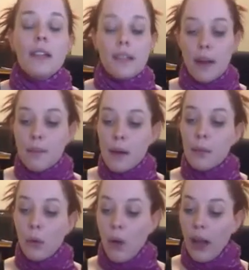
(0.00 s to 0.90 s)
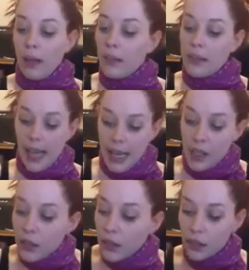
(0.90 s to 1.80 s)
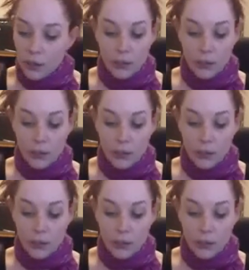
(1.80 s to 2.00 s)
Step number one, take a look